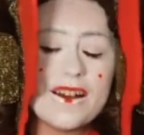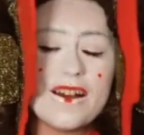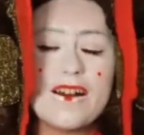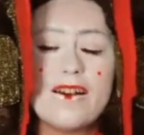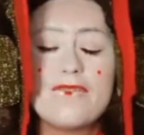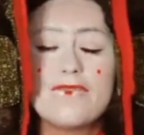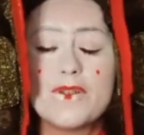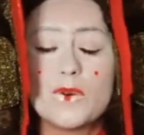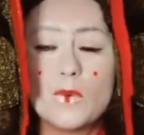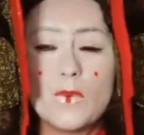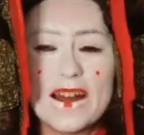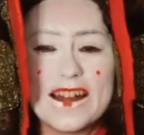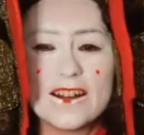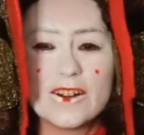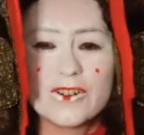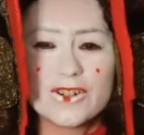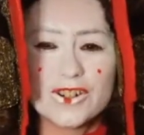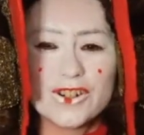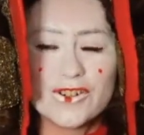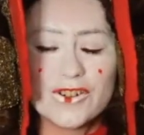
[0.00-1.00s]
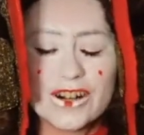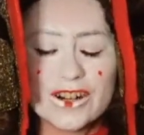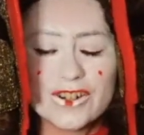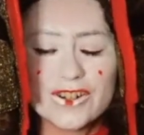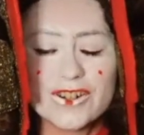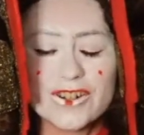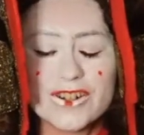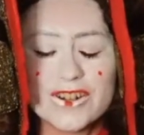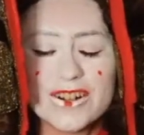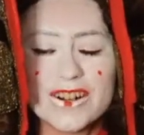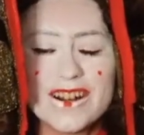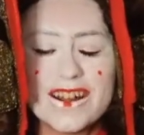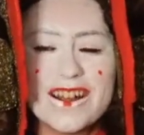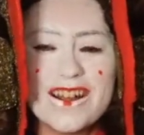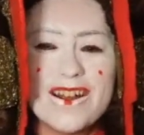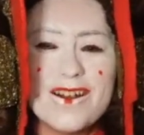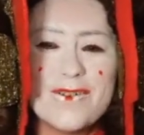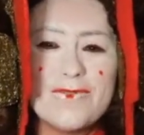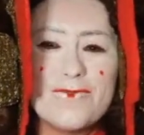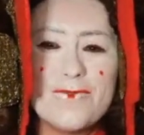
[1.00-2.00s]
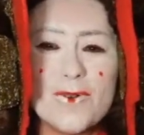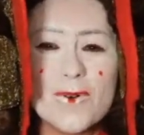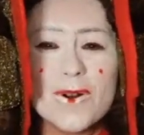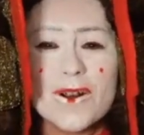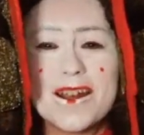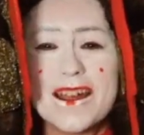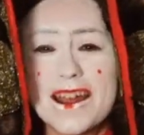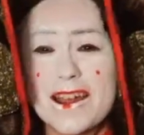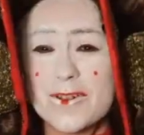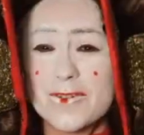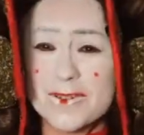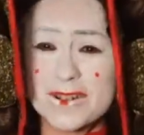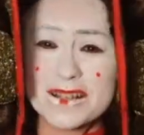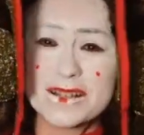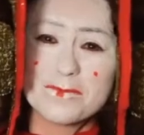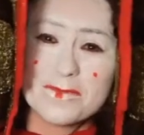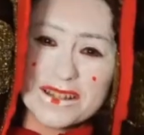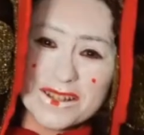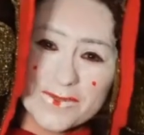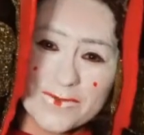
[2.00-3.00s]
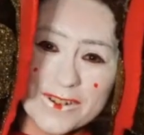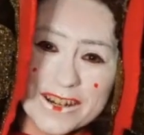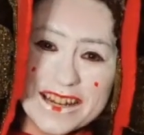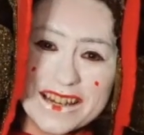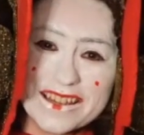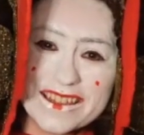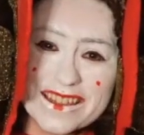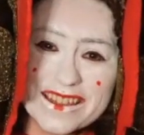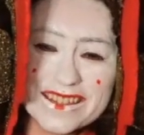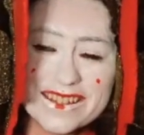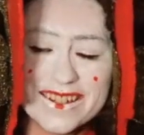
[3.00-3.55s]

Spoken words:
of the wire structure for a Christmas wreath.